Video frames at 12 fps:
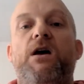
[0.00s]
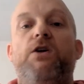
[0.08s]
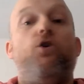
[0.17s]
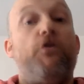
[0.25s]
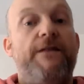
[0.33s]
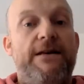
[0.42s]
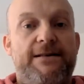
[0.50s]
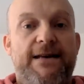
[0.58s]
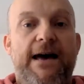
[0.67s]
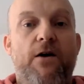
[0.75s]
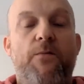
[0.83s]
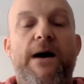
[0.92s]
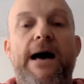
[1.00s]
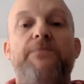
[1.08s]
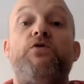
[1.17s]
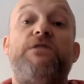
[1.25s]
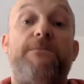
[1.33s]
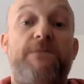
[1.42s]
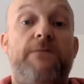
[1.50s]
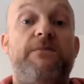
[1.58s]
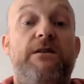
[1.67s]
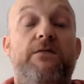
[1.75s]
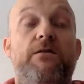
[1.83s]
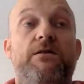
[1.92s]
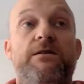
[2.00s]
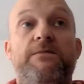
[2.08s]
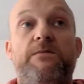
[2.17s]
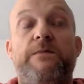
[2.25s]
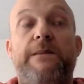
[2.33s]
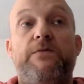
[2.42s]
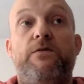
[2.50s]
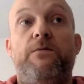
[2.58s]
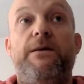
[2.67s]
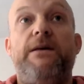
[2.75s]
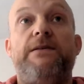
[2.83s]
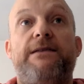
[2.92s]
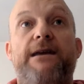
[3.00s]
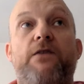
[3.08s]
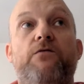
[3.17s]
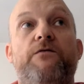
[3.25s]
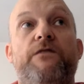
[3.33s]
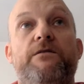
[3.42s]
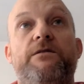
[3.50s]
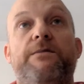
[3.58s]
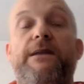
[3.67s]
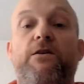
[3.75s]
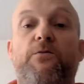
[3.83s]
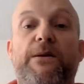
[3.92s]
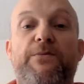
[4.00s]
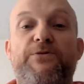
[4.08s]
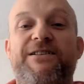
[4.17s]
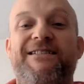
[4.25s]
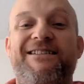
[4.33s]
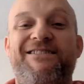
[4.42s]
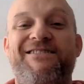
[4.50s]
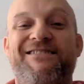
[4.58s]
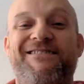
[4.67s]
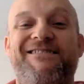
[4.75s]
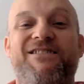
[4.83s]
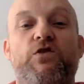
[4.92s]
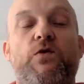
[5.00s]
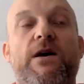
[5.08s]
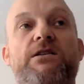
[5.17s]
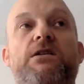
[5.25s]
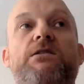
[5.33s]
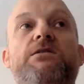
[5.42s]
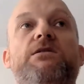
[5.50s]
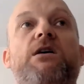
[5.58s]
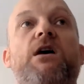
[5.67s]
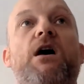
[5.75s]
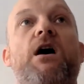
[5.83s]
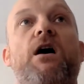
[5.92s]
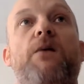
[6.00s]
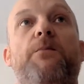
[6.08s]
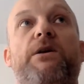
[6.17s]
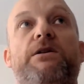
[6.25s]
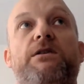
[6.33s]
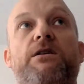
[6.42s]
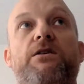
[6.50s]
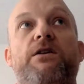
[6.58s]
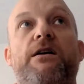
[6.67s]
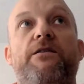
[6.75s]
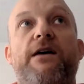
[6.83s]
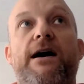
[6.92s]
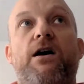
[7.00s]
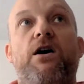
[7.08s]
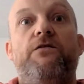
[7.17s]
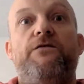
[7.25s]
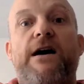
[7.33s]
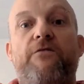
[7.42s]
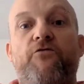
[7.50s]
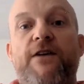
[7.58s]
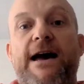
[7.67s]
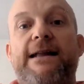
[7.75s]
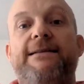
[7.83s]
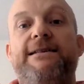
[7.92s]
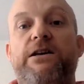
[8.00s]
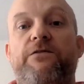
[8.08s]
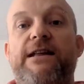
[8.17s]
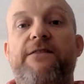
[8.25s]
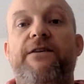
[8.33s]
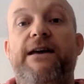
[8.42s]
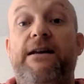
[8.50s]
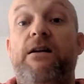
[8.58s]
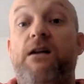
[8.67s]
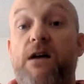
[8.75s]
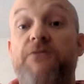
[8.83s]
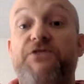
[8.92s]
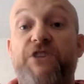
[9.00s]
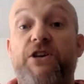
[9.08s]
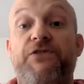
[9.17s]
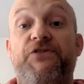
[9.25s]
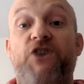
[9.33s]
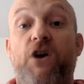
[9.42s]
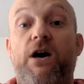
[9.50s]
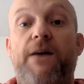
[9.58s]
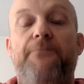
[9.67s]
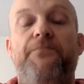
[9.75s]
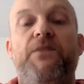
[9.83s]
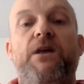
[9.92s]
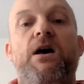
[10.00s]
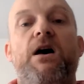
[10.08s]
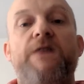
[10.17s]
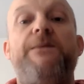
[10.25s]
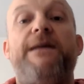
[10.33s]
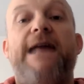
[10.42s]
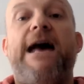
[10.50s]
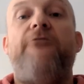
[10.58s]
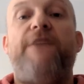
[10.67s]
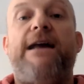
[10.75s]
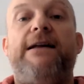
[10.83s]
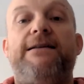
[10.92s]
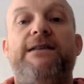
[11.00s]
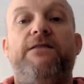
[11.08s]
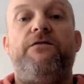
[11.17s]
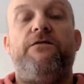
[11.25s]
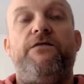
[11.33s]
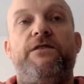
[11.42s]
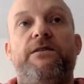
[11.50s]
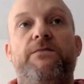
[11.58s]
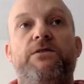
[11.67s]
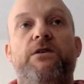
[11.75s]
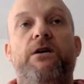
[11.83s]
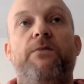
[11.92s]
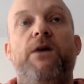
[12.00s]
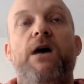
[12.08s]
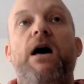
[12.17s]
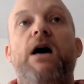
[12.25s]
not on this scale perhaps, or sometimes perhaps on a bigger scale, depending on people's conditions and situations. But that reality of living in an uncertain time has been our reality for some time.